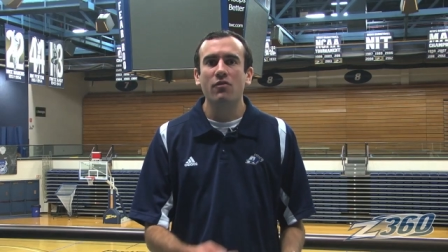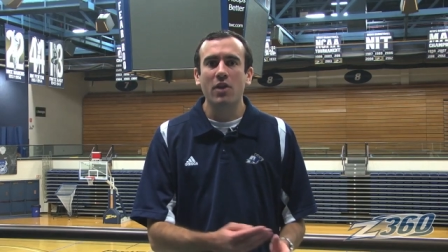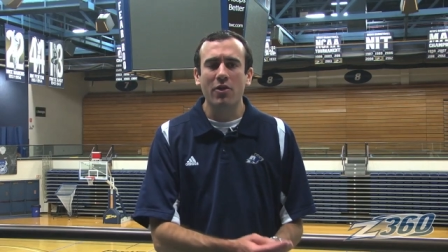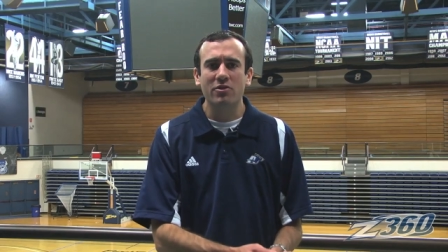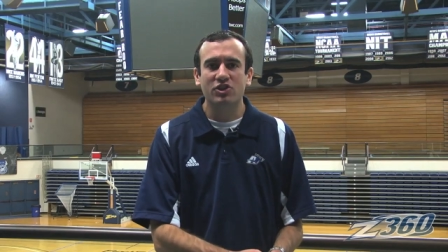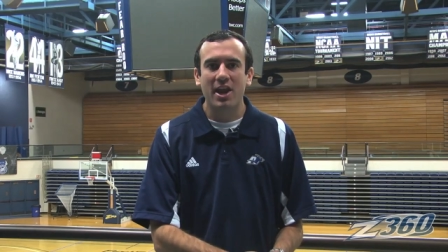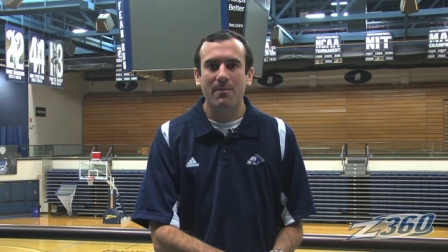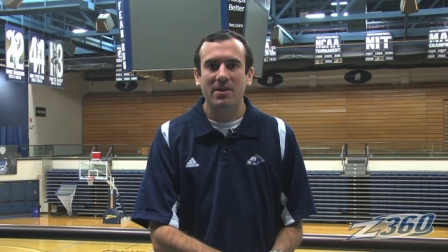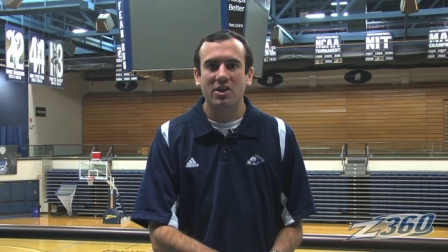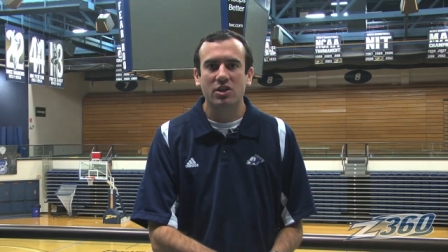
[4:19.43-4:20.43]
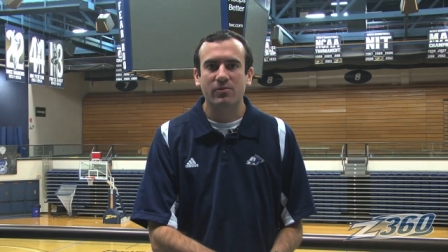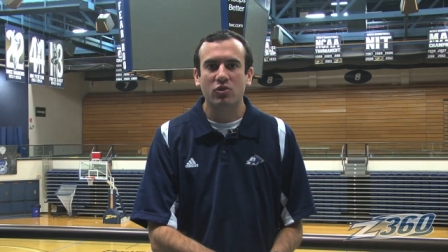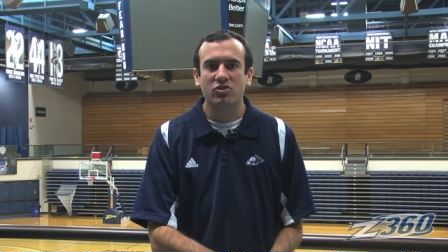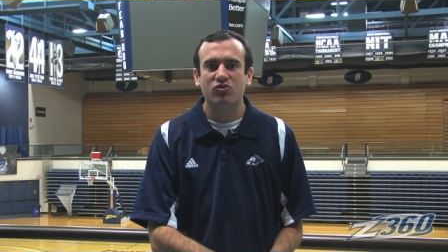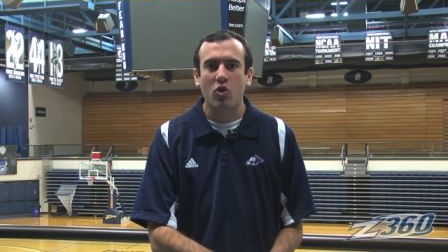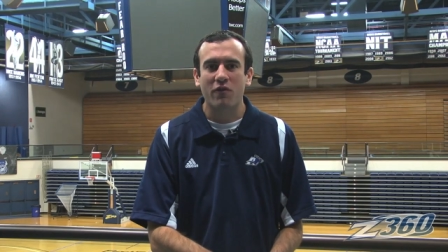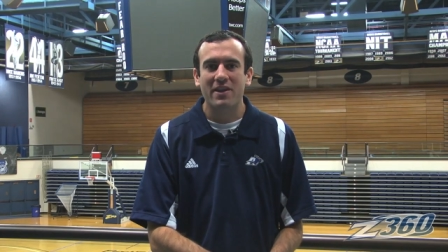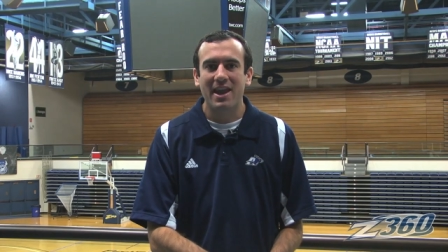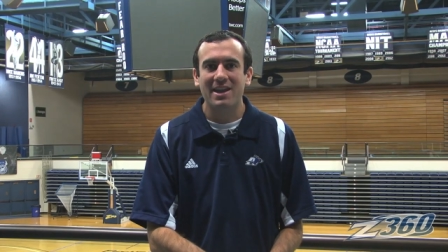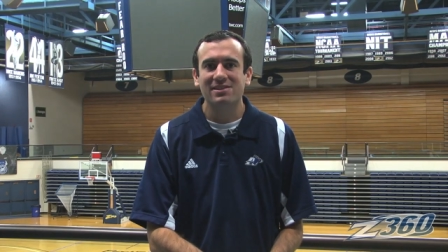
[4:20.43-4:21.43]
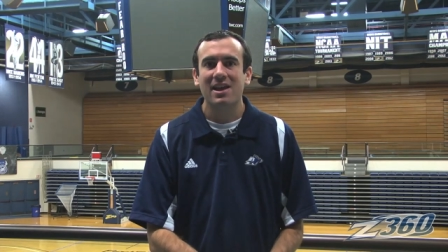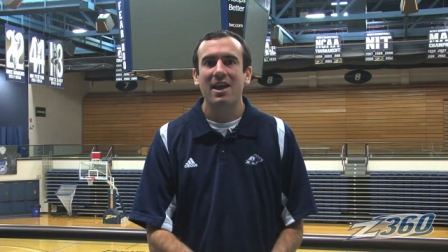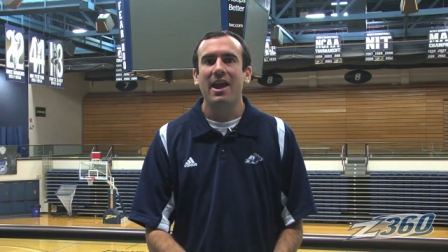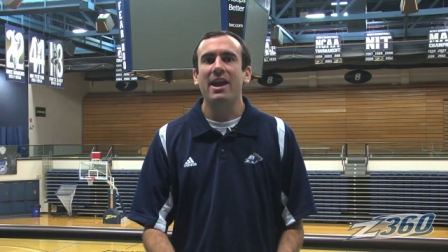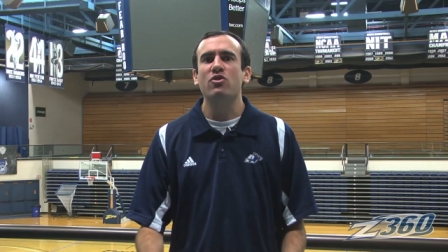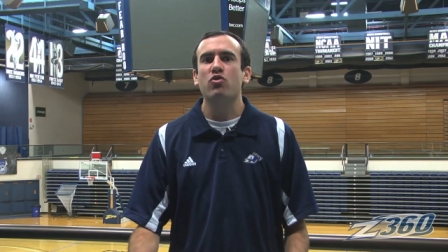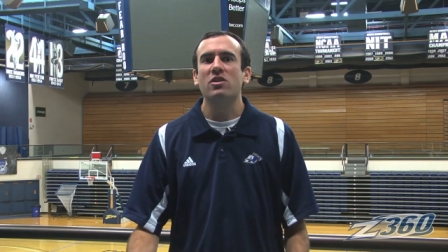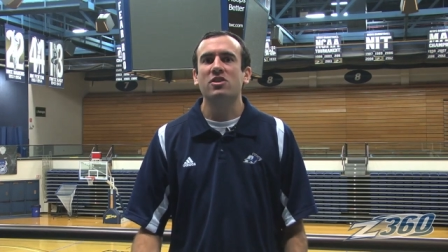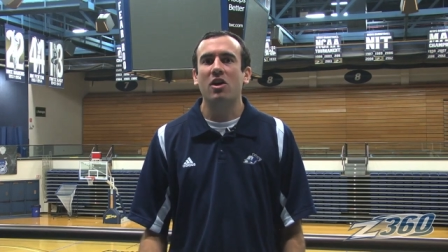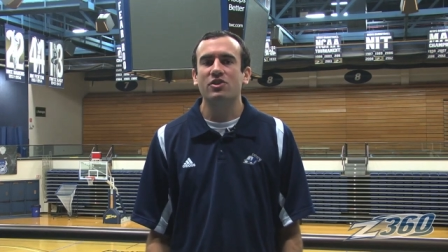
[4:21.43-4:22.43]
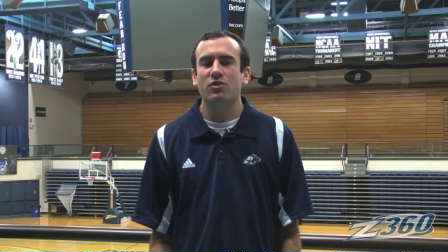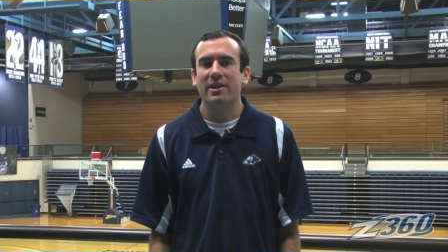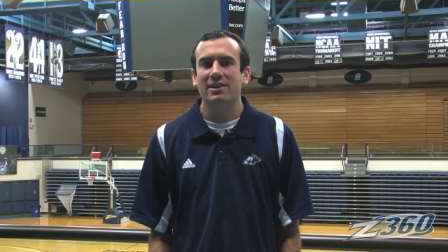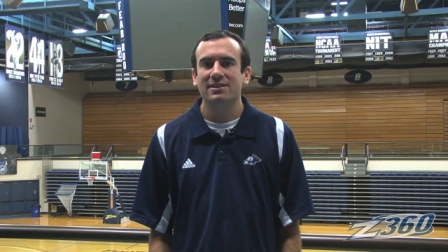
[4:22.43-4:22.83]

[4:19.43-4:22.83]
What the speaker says: another championship to his trophy case in cross country.